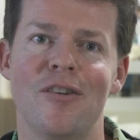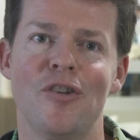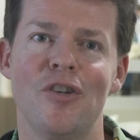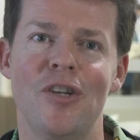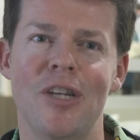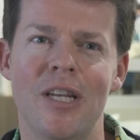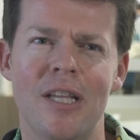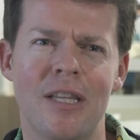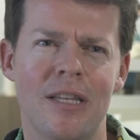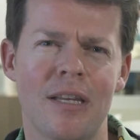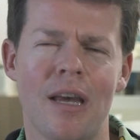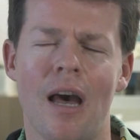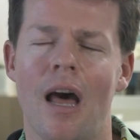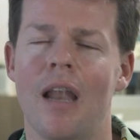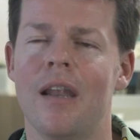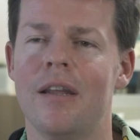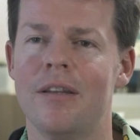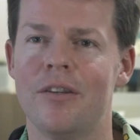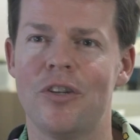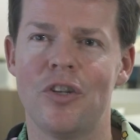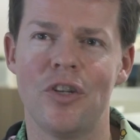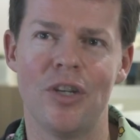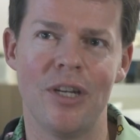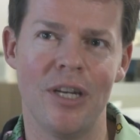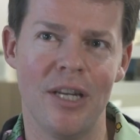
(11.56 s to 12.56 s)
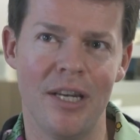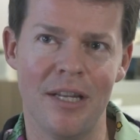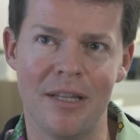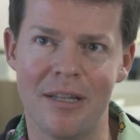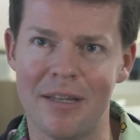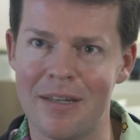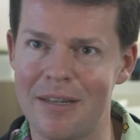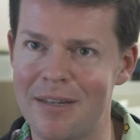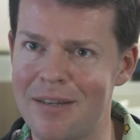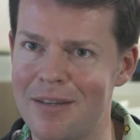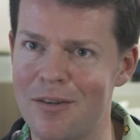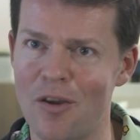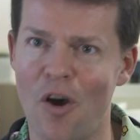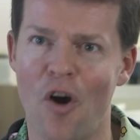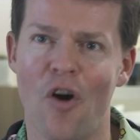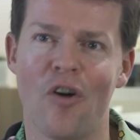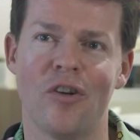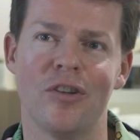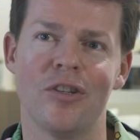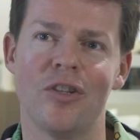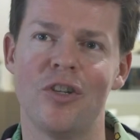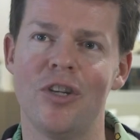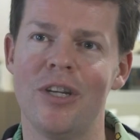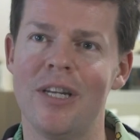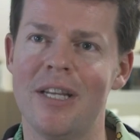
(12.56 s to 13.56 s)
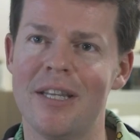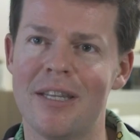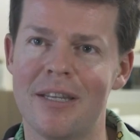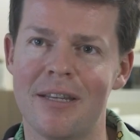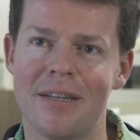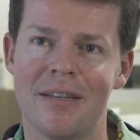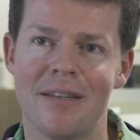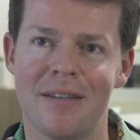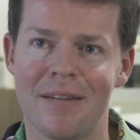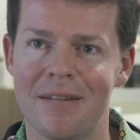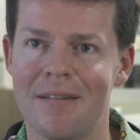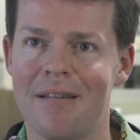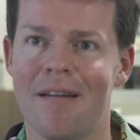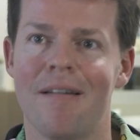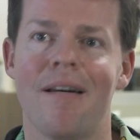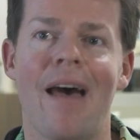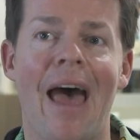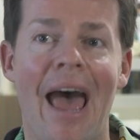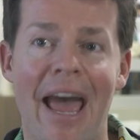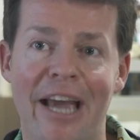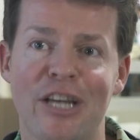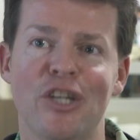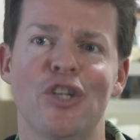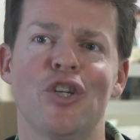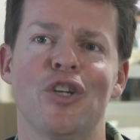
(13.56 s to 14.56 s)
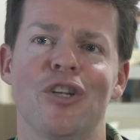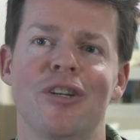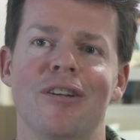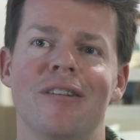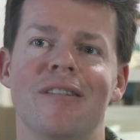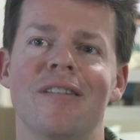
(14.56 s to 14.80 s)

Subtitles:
She needs colors, she needs songs, she needs action.